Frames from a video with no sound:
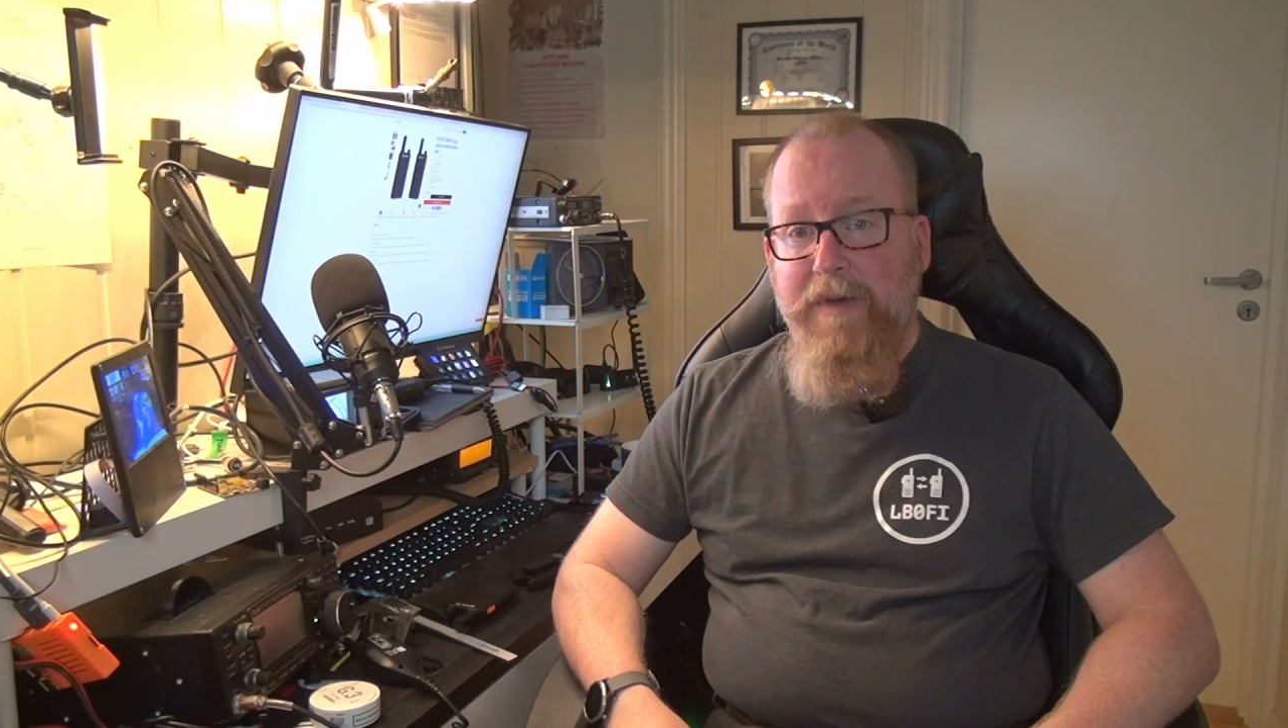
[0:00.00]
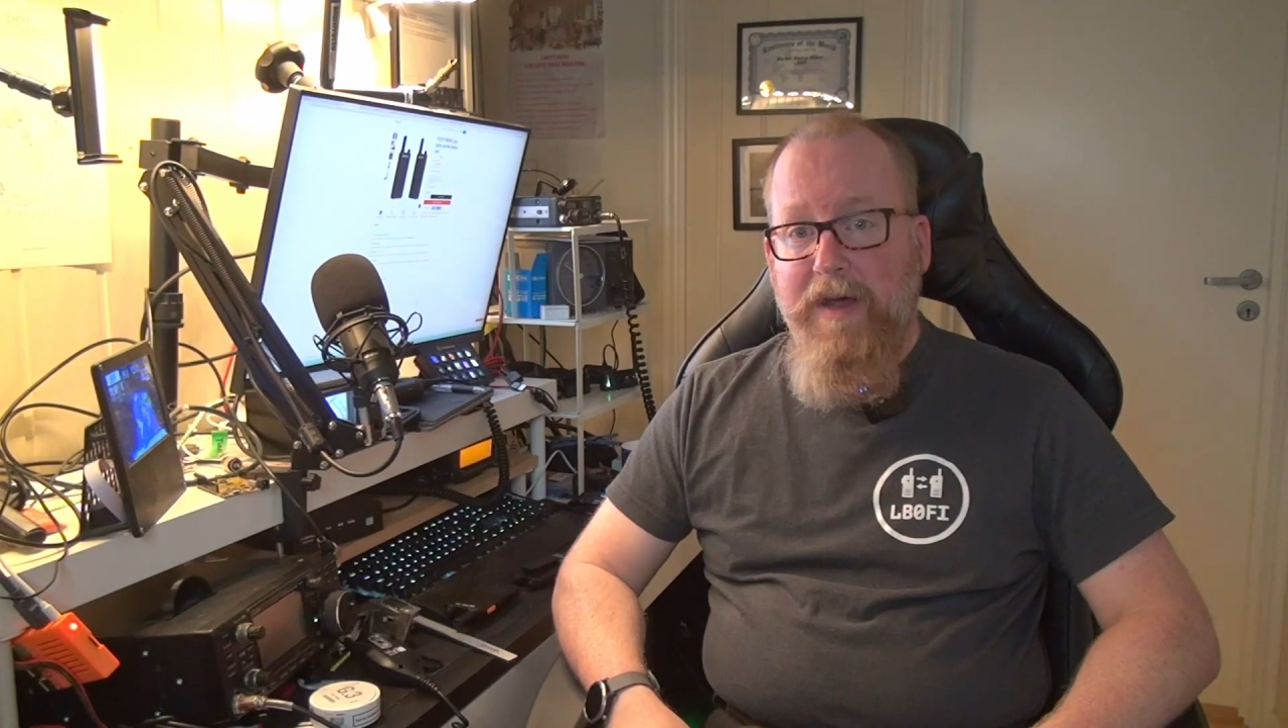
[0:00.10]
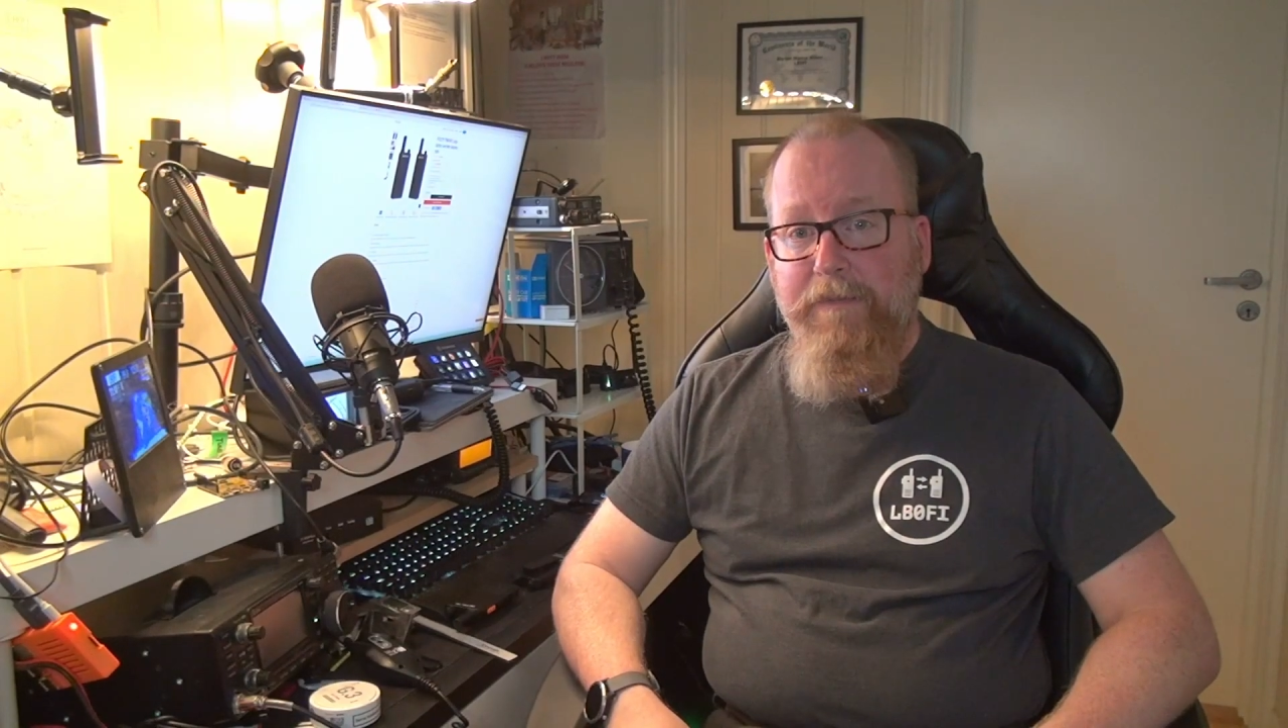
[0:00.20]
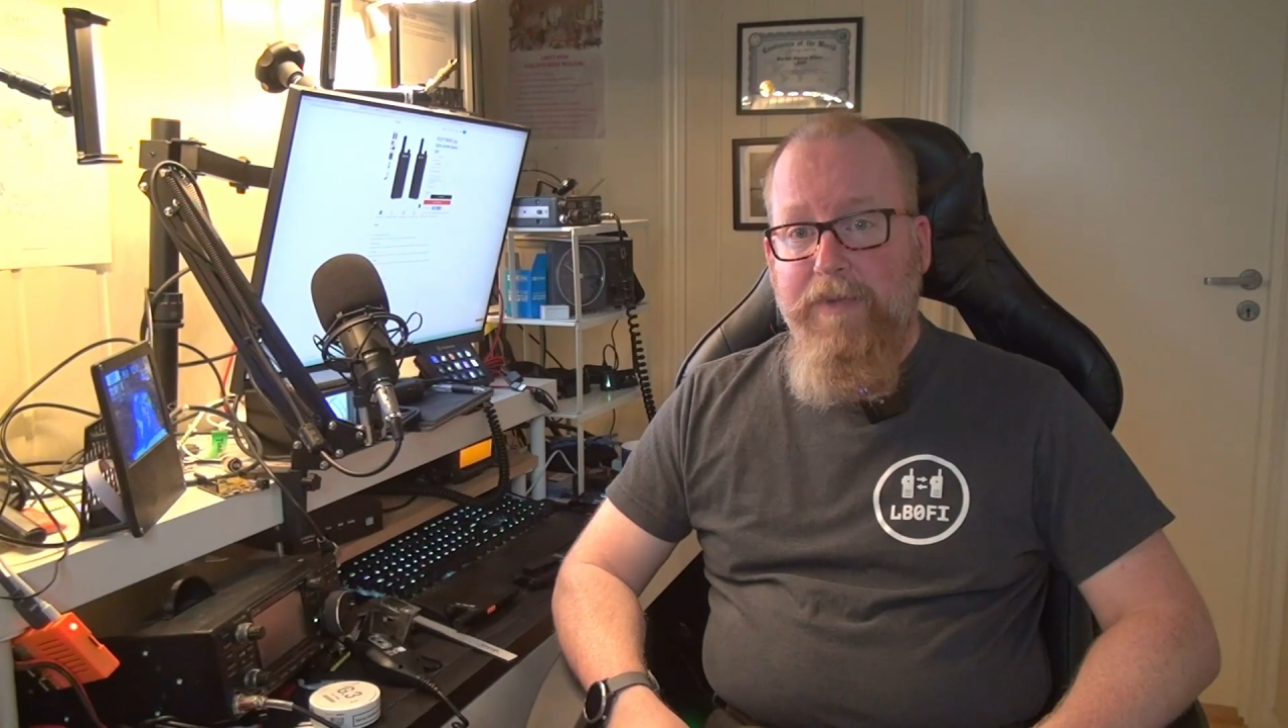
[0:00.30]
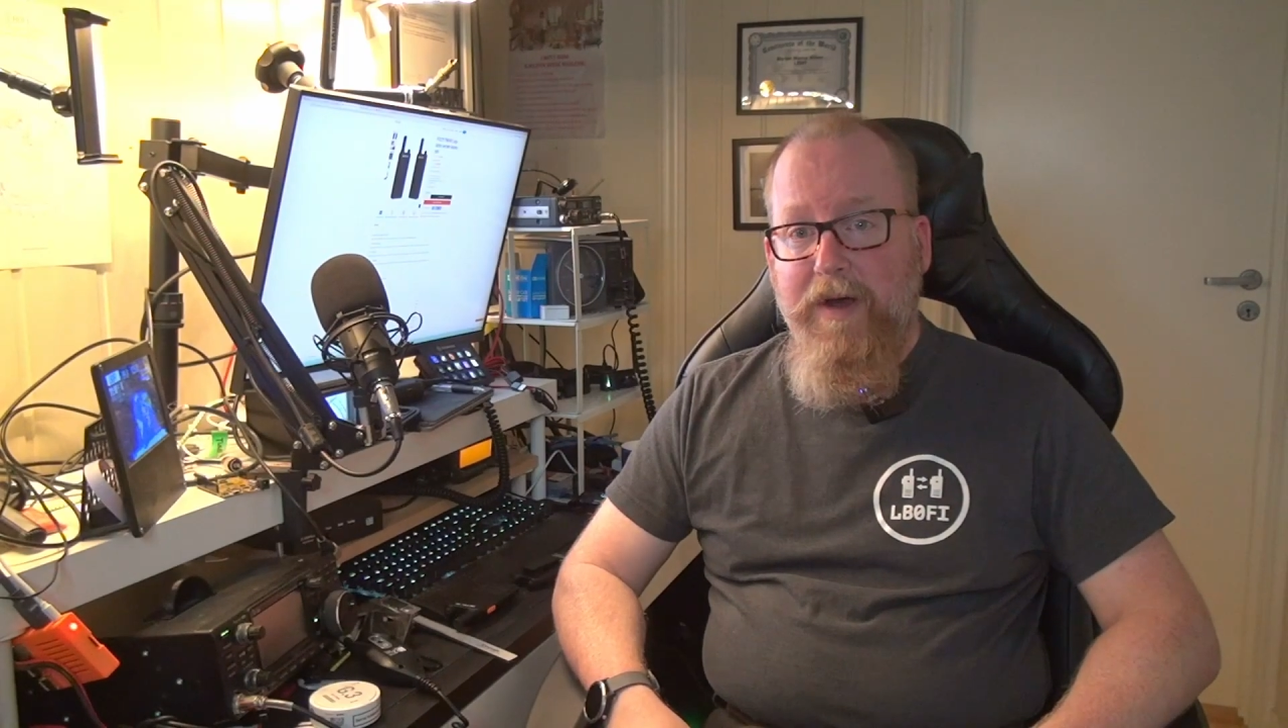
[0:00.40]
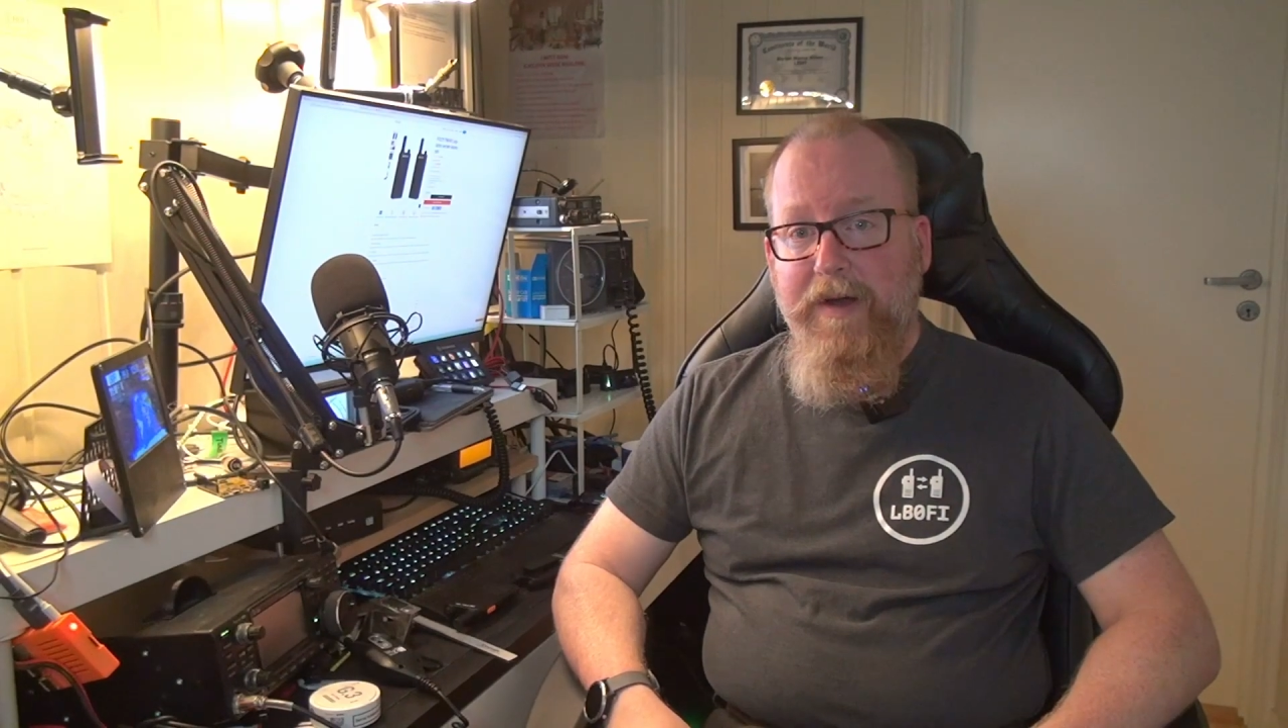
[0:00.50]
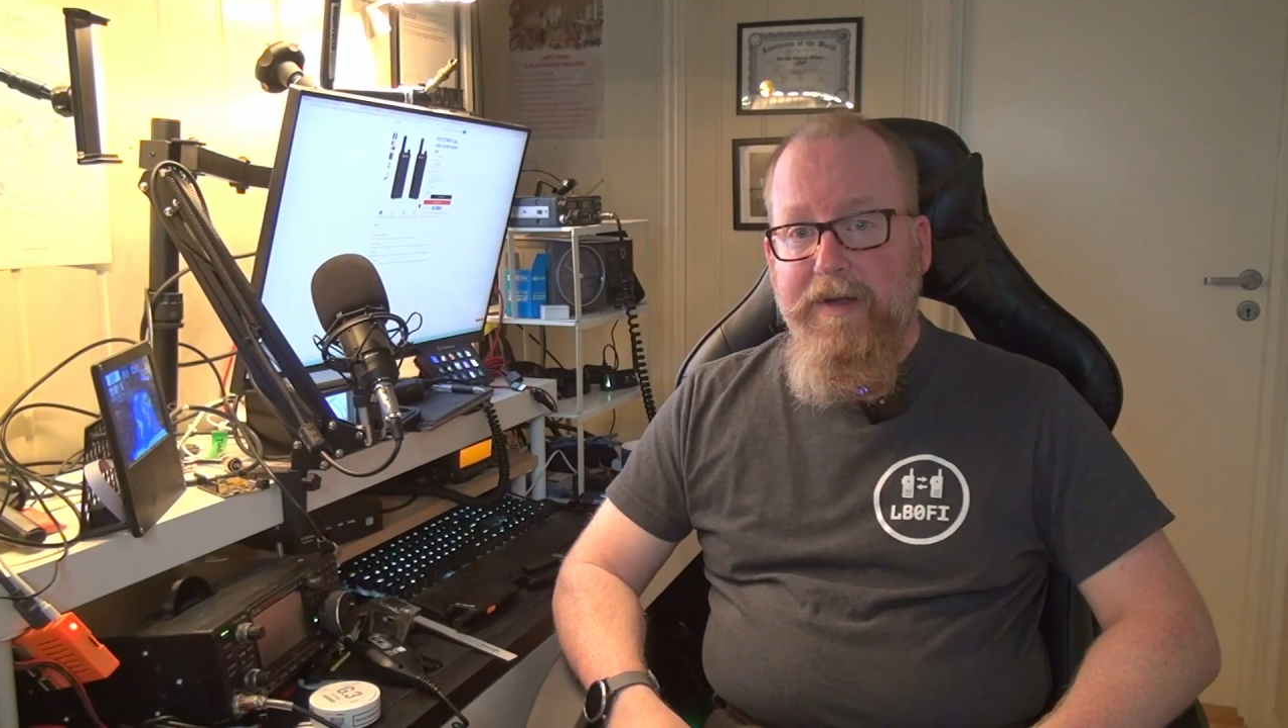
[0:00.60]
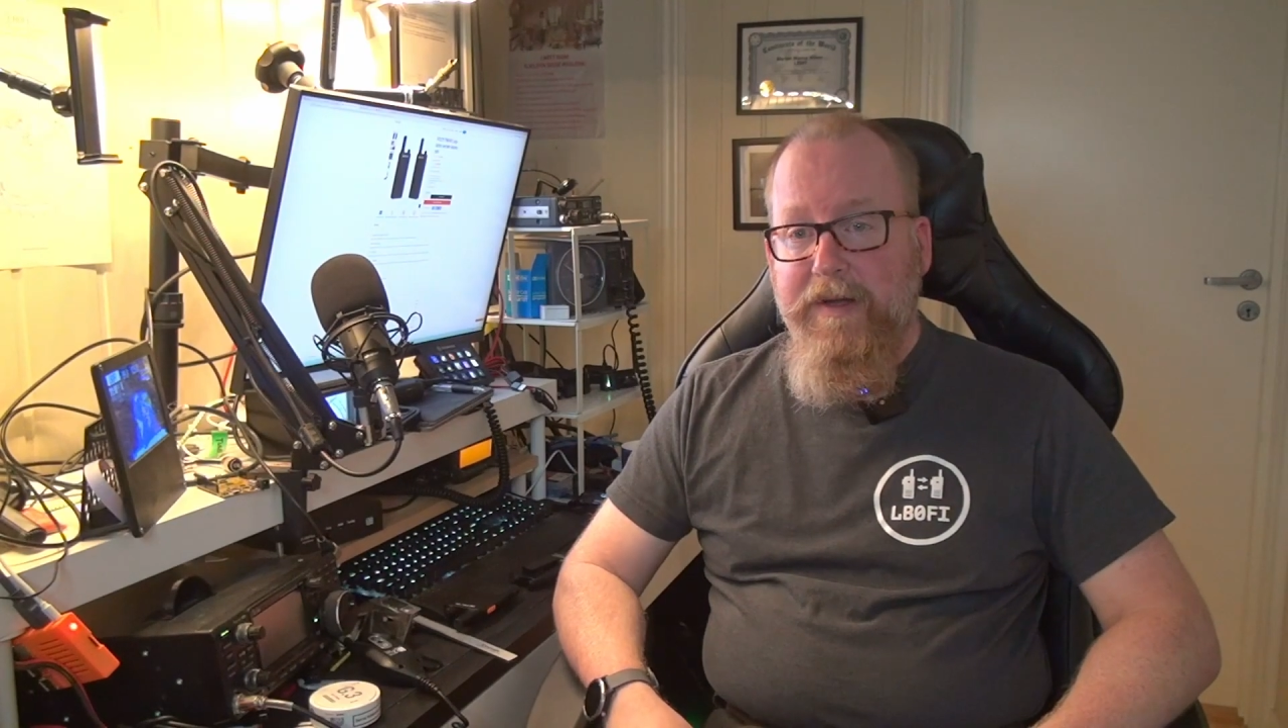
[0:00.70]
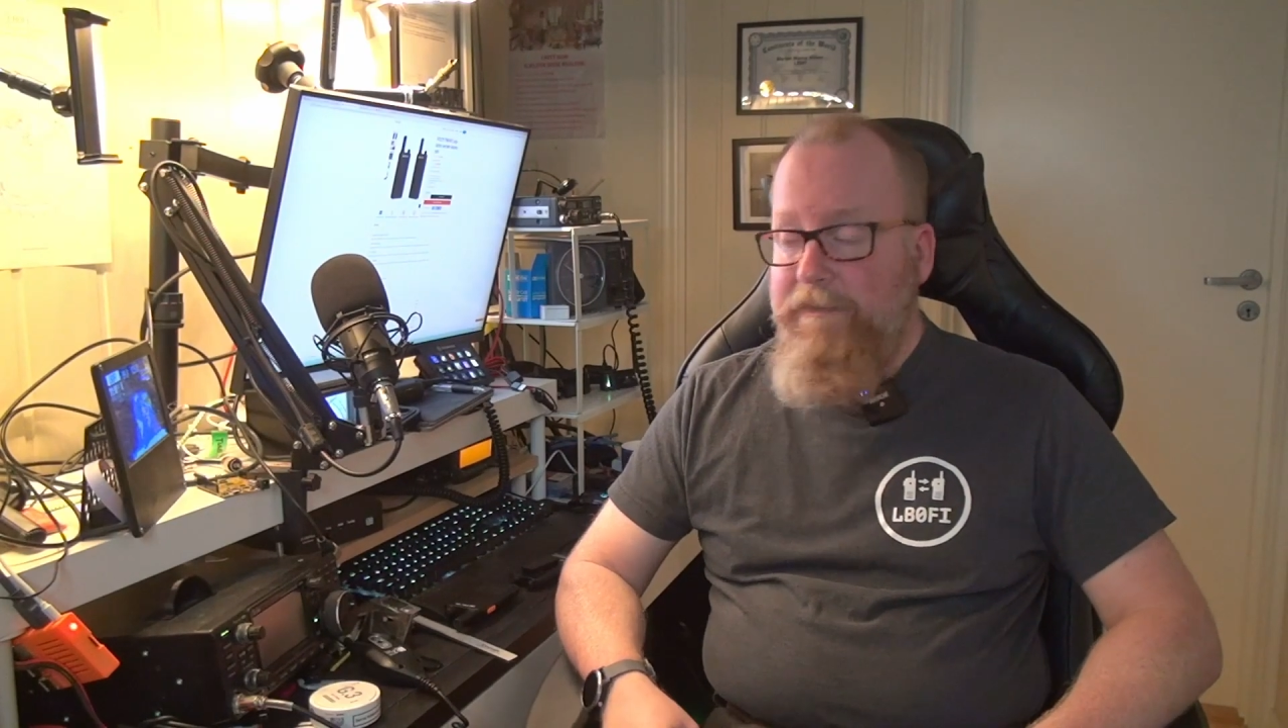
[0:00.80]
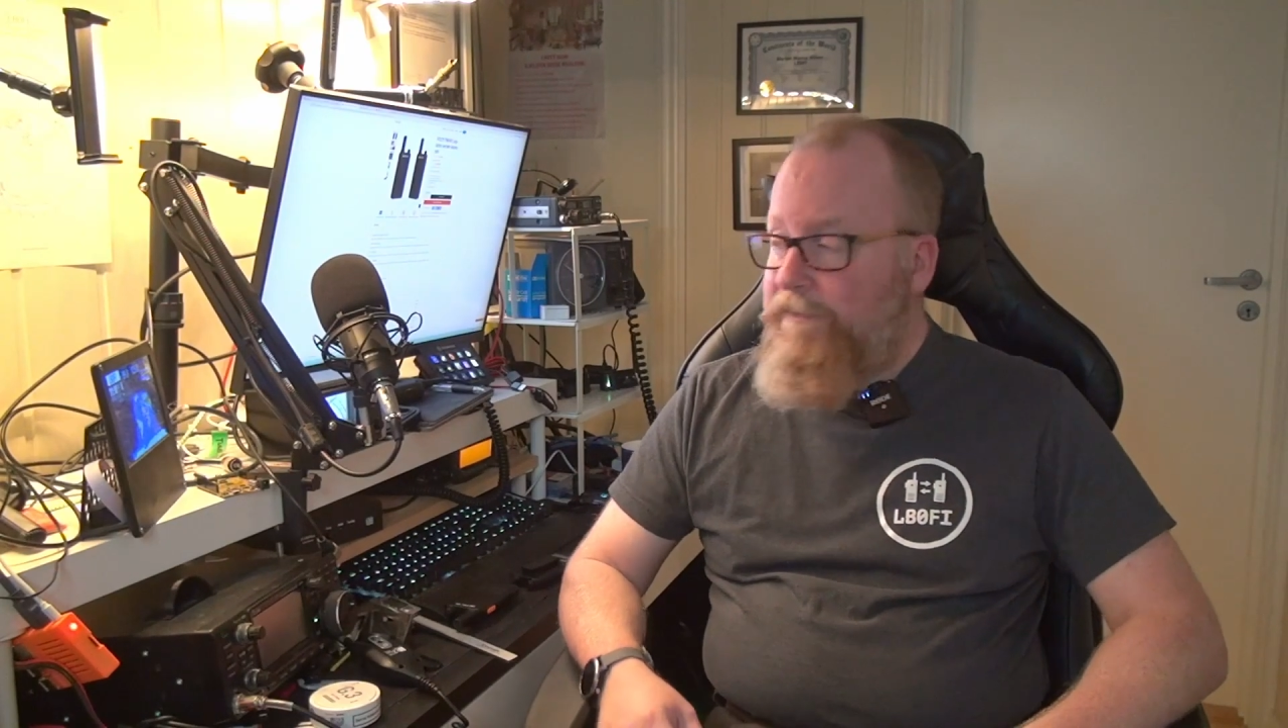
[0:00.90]
about the
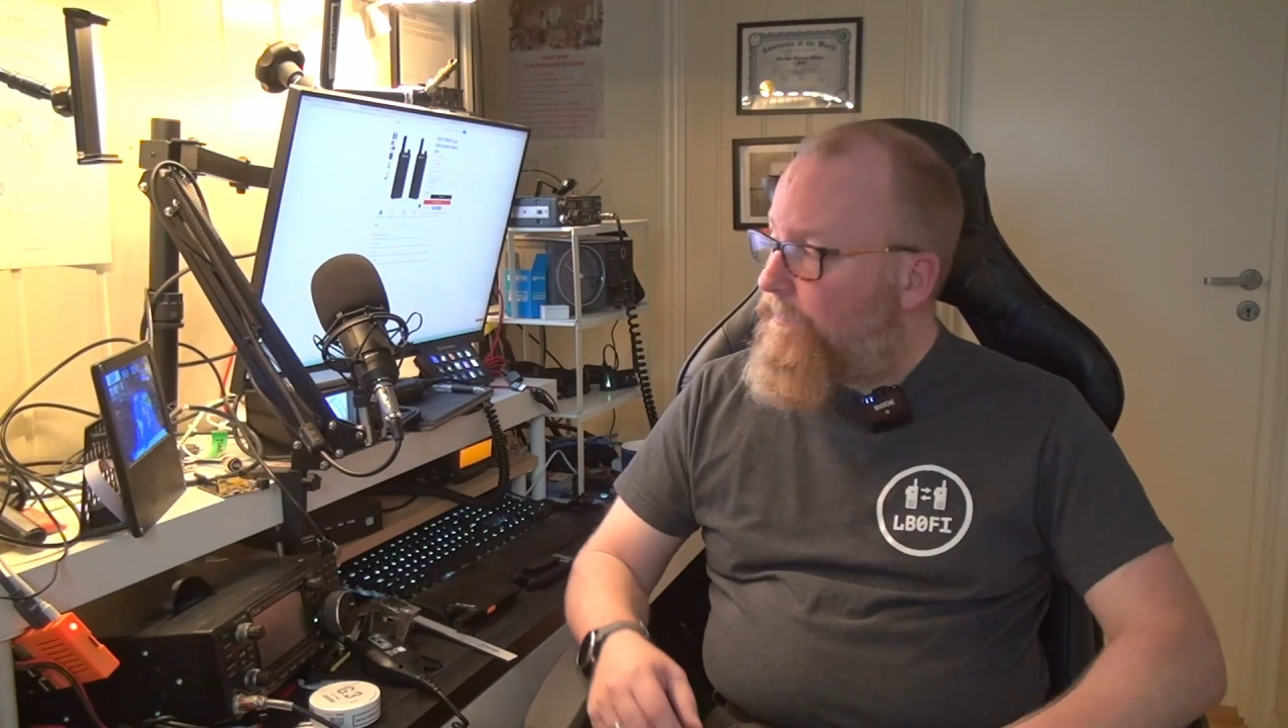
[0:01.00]
product?